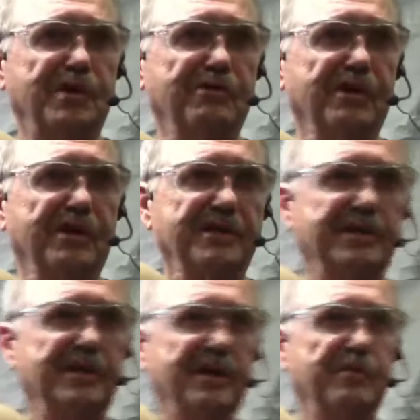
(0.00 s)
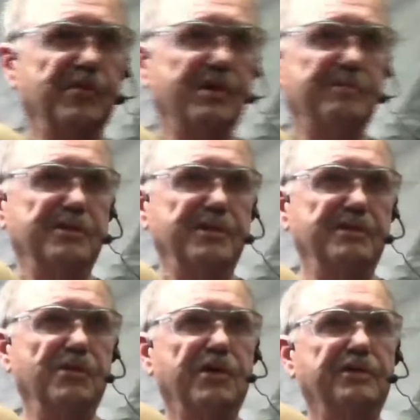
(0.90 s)
be what I'd get. I'd probably
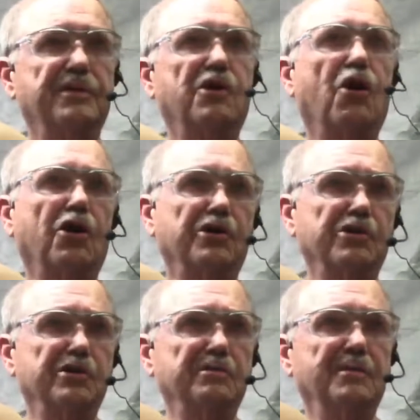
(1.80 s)
look at the Carter.